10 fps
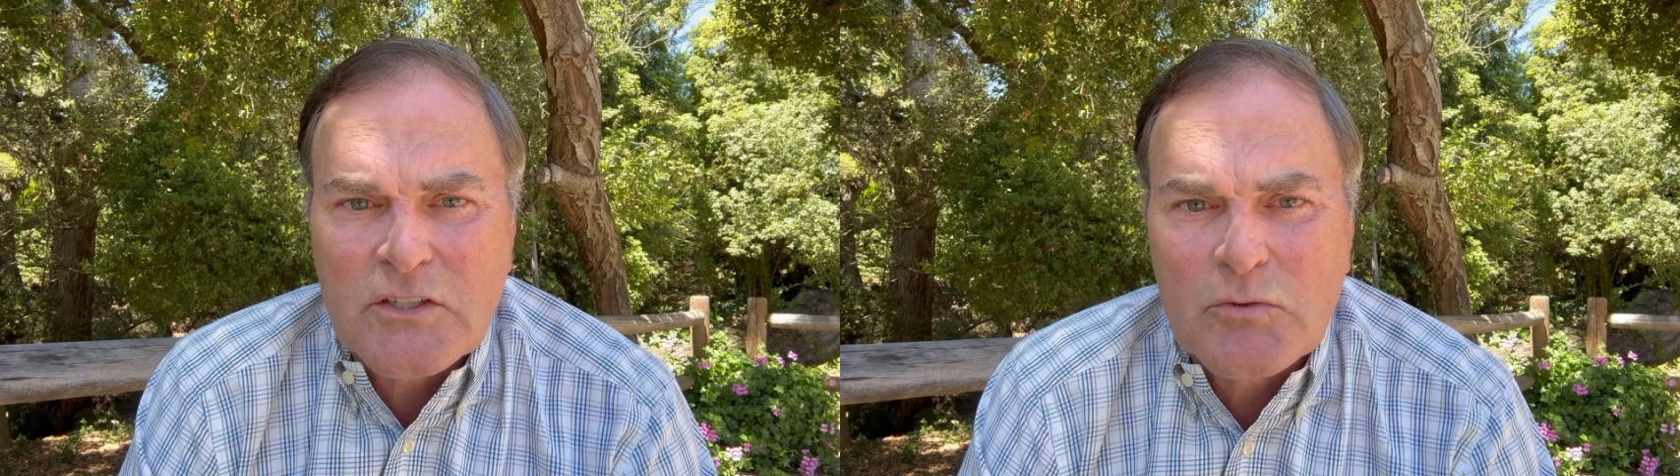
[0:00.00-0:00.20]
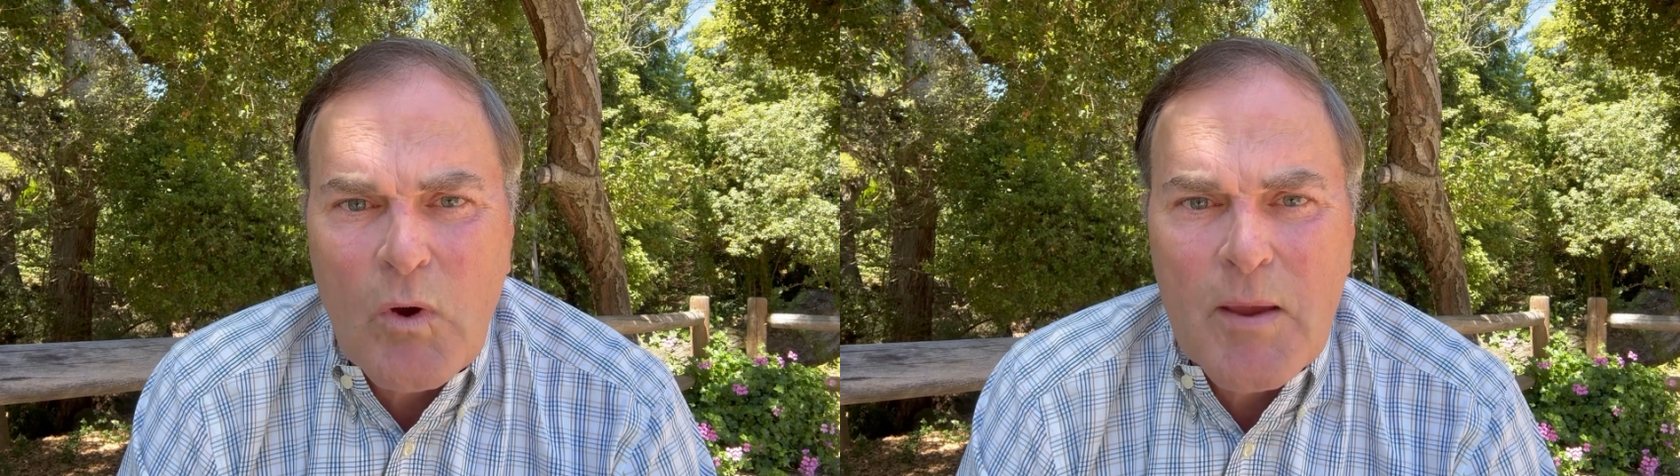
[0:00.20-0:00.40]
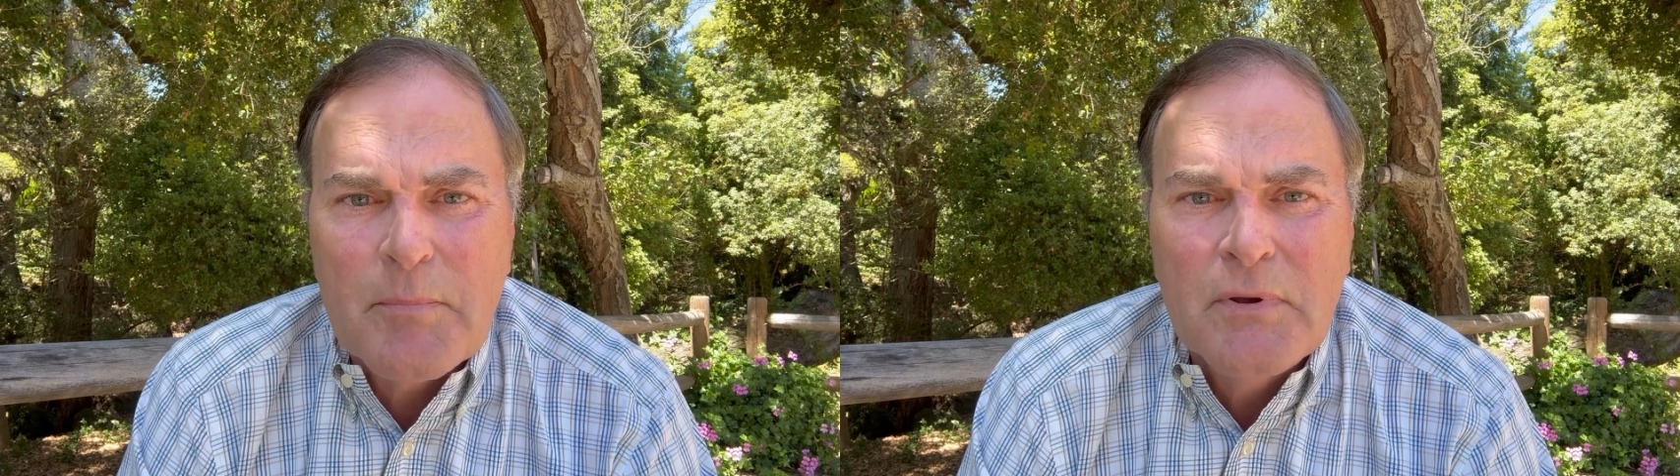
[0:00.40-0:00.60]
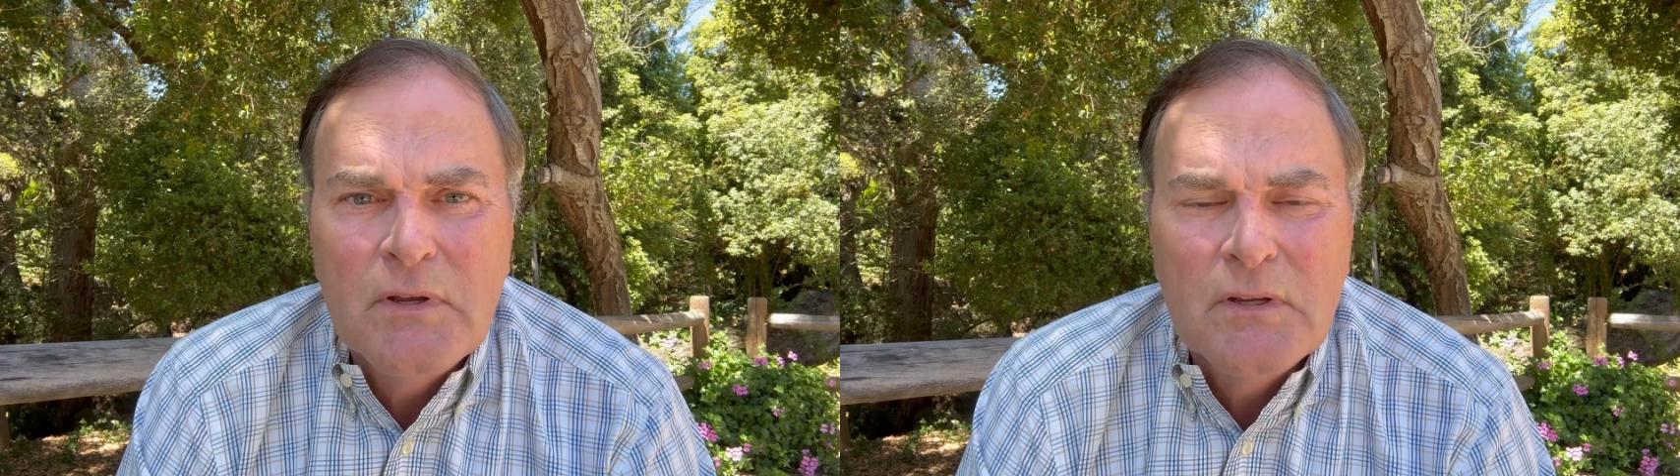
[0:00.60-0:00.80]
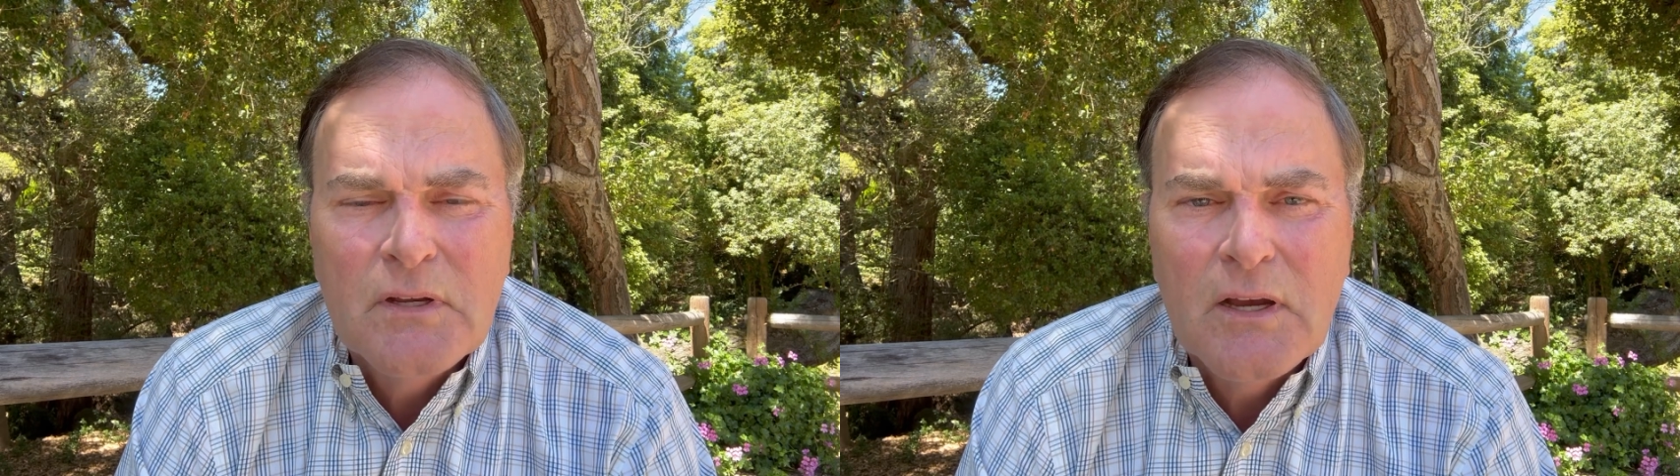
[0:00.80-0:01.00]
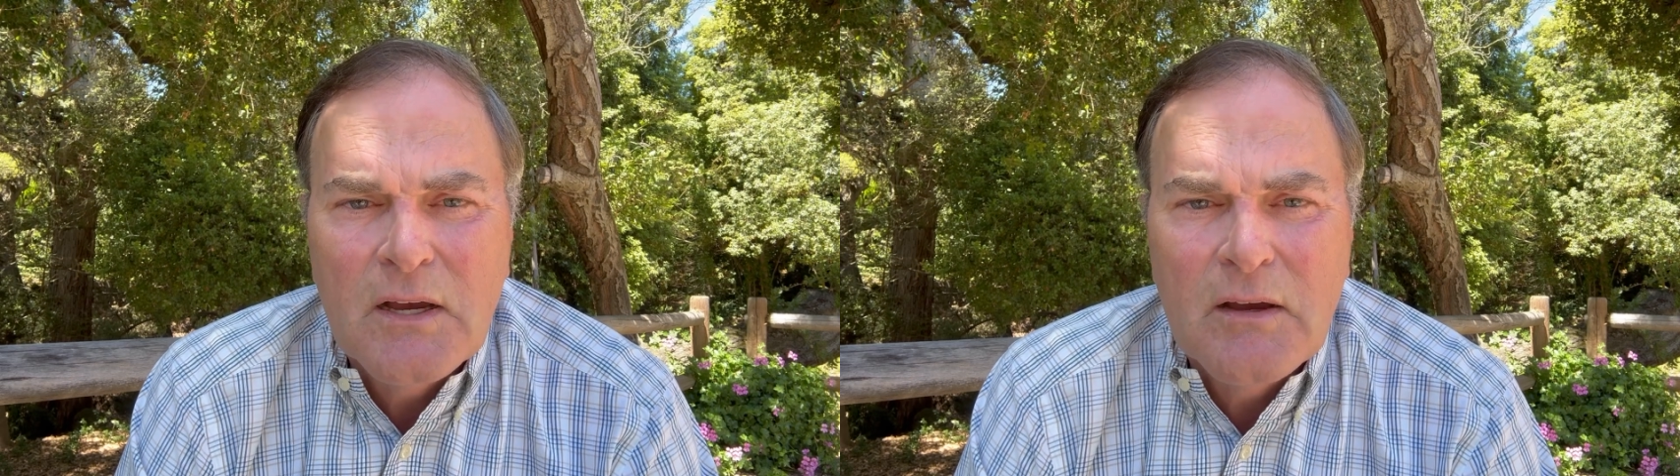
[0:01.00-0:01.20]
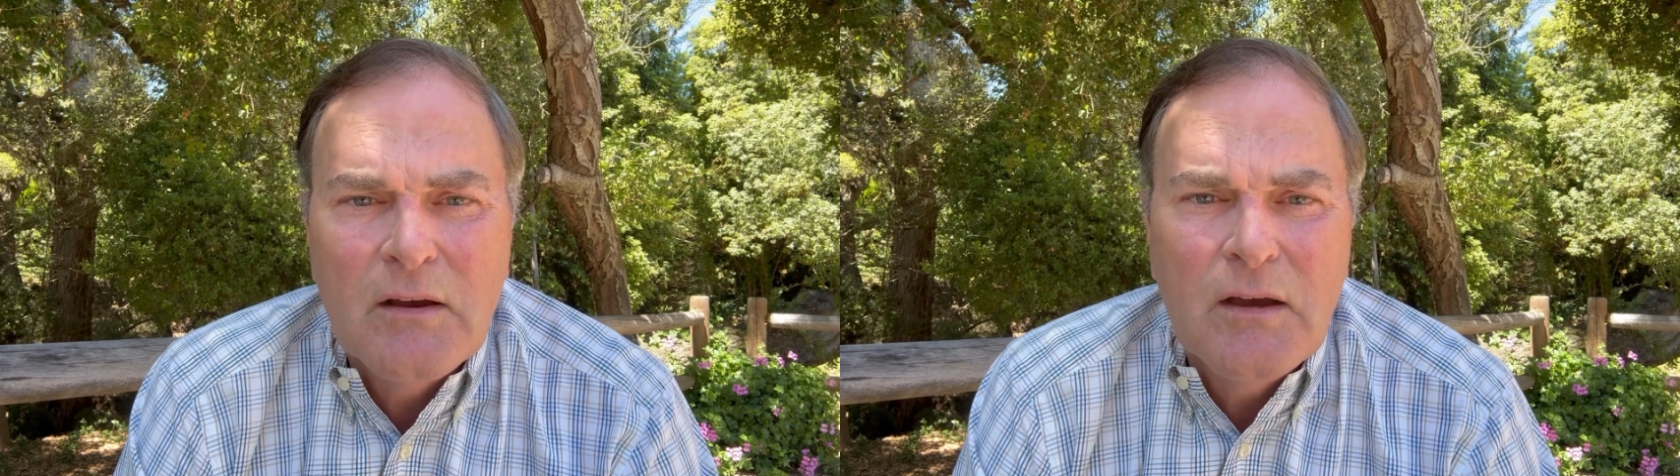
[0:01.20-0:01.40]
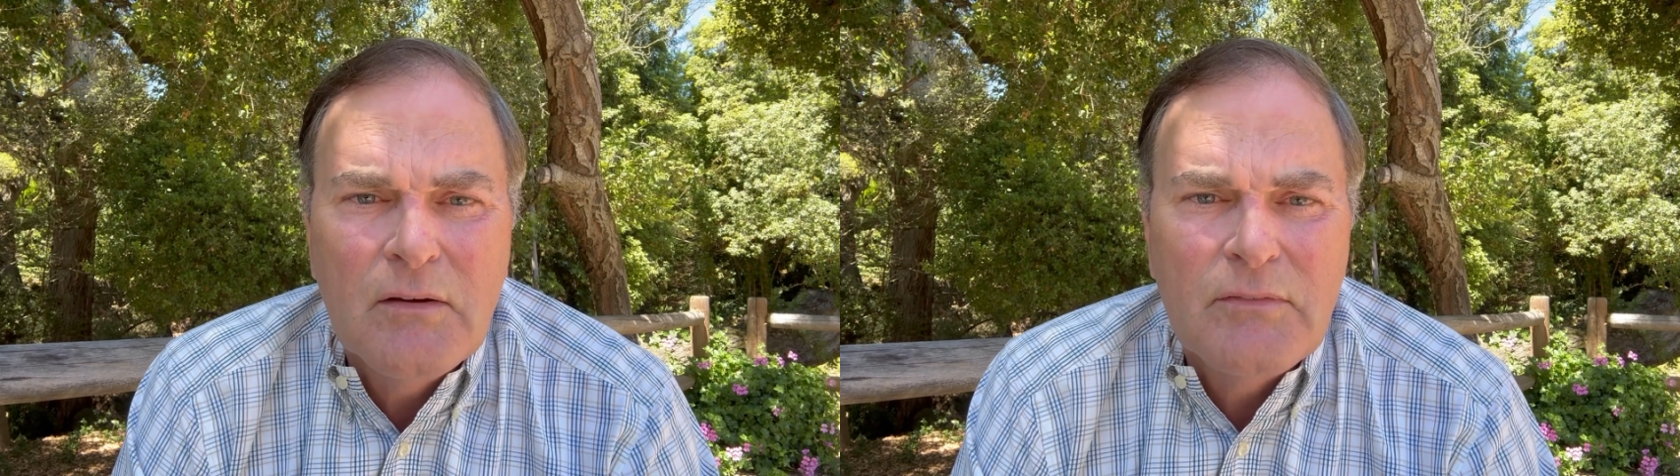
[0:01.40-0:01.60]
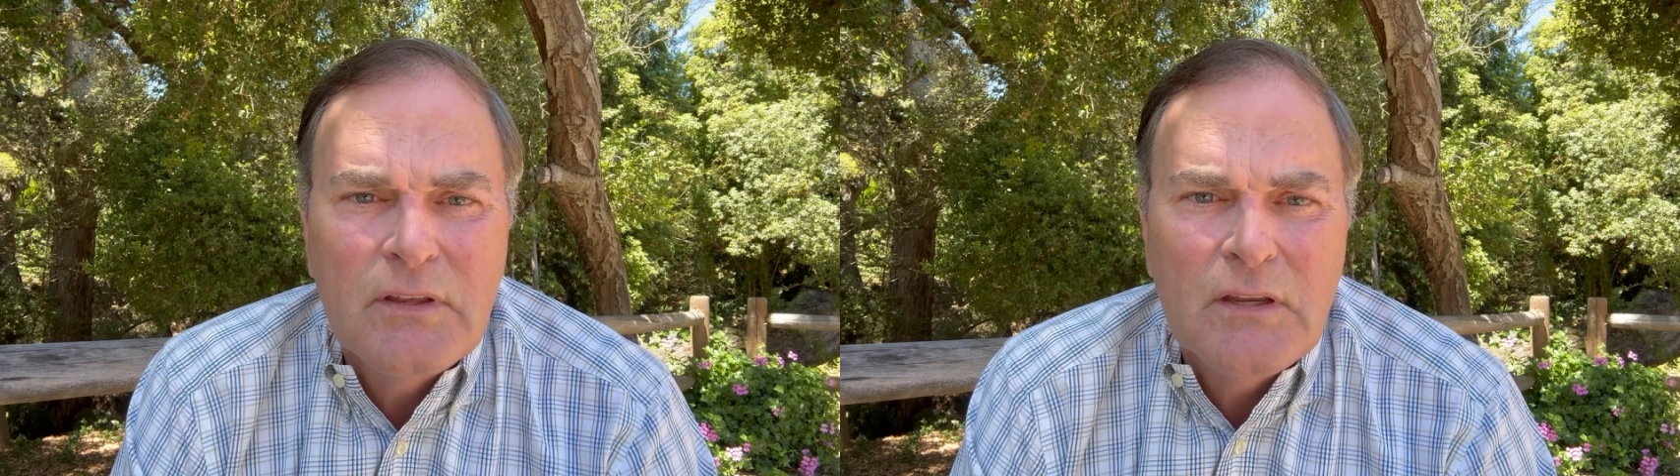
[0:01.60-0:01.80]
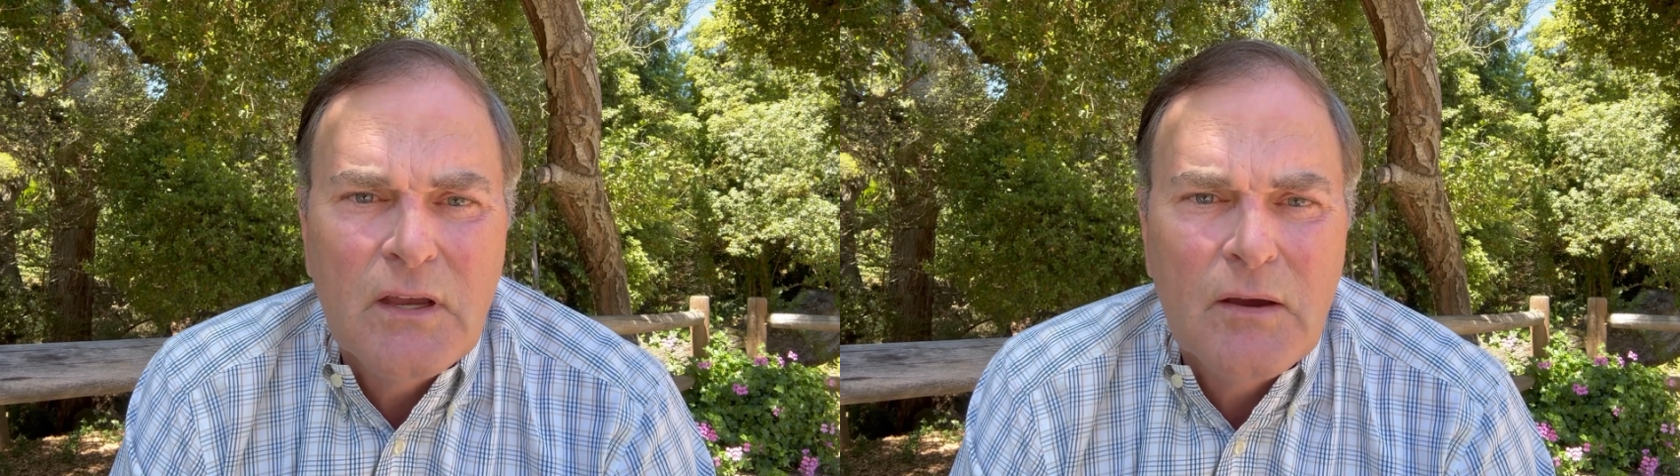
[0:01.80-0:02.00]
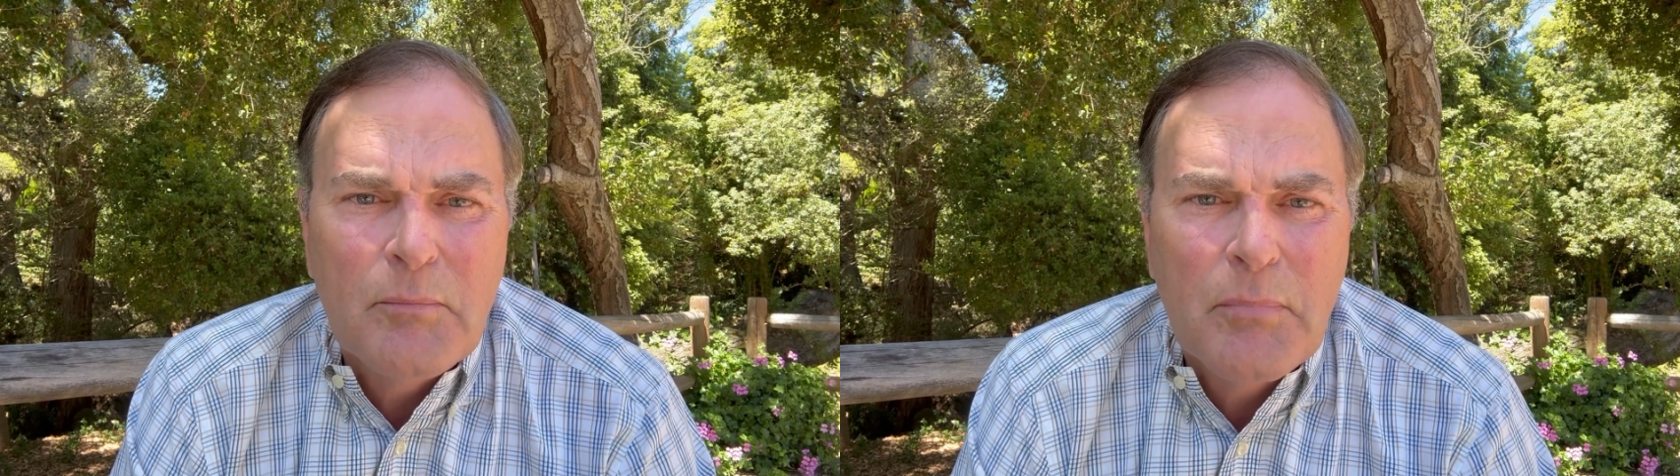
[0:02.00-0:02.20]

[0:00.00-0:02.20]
swipe of the